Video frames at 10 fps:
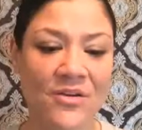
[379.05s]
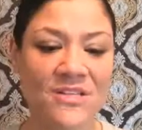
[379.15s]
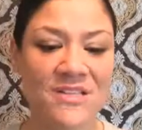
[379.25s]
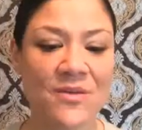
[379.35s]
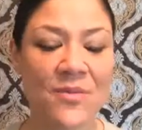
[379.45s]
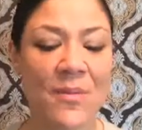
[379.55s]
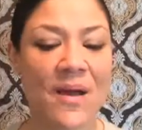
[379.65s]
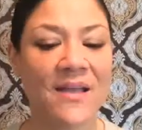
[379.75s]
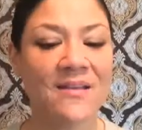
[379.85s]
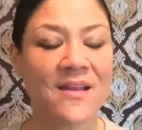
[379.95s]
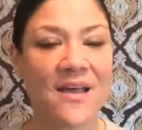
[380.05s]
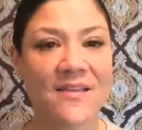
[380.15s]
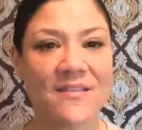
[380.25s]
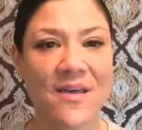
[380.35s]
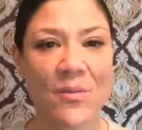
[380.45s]
Kristin reminded
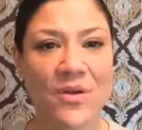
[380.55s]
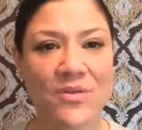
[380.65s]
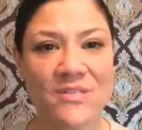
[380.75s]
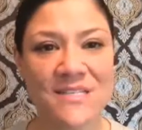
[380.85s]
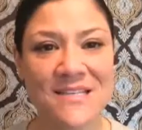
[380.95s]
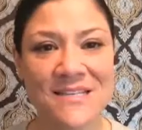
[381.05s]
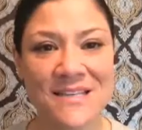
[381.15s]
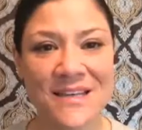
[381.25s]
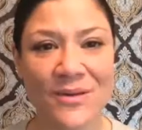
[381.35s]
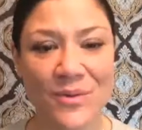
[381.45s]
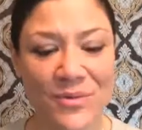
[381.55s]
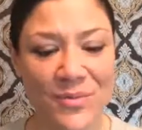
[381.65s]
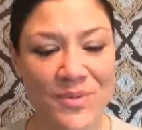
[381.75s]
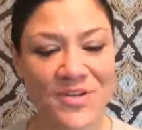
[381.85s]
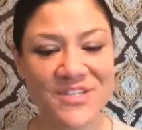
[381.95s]
us that when you see an
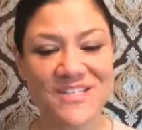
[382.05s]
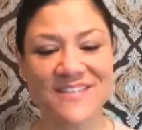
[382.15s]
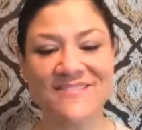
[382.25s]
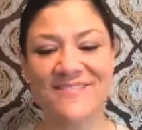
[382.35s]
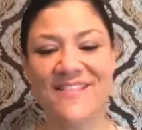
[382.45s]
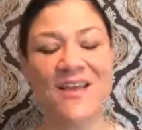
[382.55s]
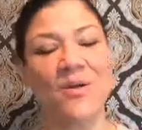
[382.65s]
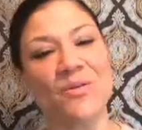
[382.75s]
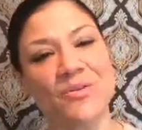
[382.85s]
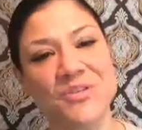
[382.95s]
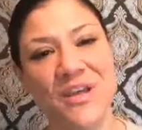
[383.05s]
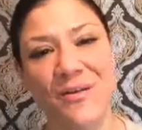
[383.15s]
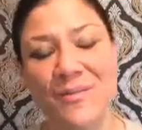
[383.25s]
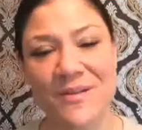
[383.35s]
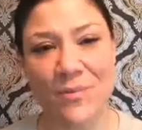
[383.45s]
older person, an older
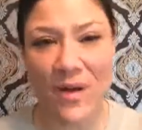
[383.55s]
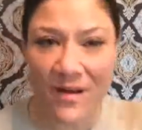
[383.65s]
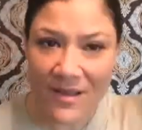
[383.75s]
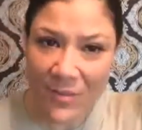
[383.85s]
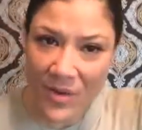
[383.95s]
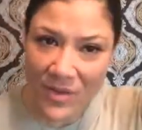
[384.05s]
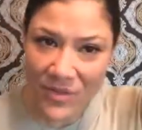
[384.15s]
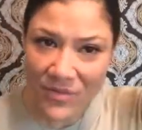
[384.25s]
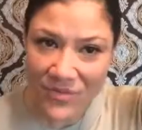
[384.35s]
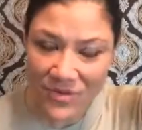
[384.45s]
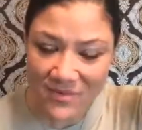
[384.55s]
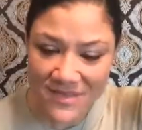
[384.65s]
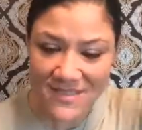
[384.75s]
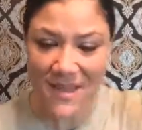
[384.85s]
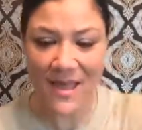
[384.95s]
gentleman wearing one of those service